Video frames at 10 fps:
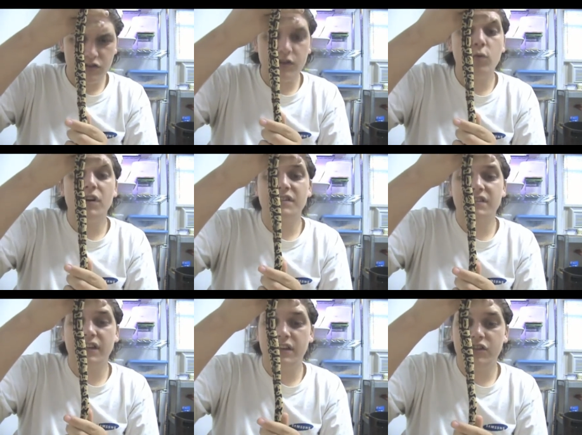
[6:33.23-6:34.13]
She
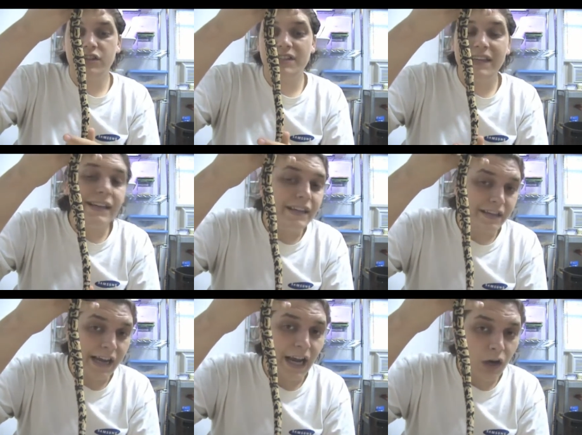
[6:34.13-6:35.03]
was skinny. She's
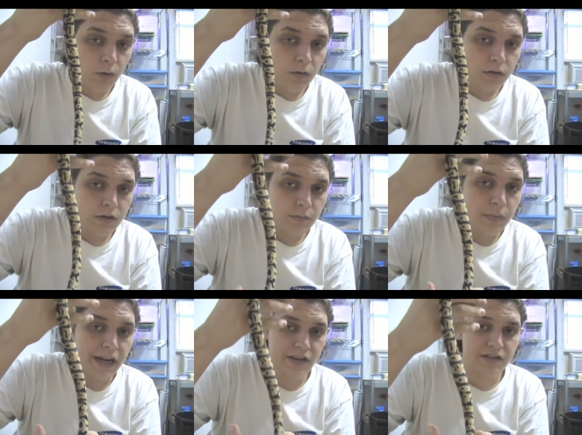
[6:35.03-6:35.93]
eating now
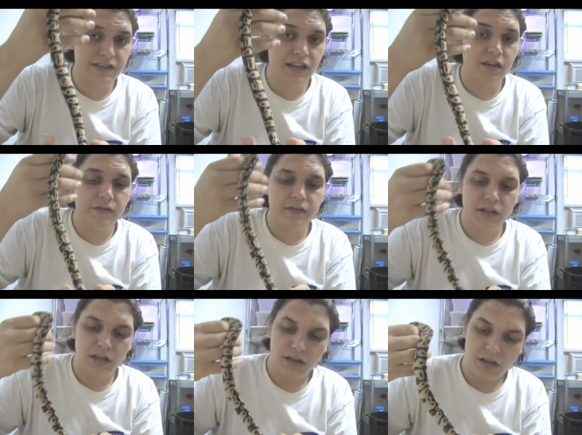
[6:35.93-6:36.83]
by herself.
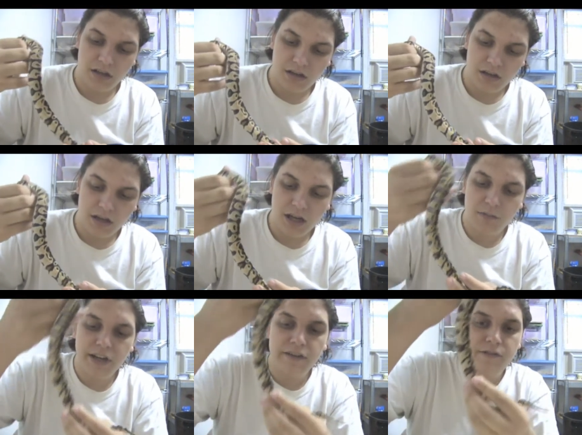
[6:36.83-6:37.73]
Um,
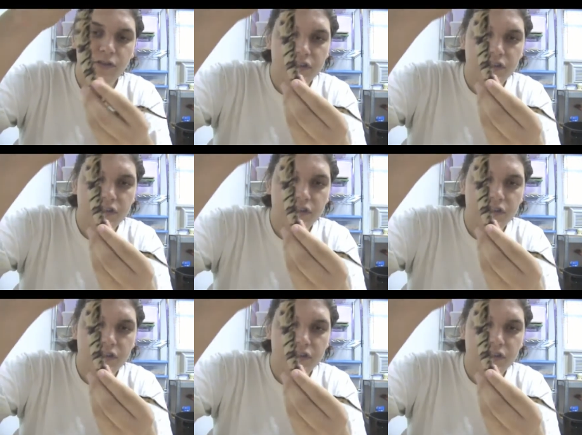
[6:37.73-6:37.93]
and if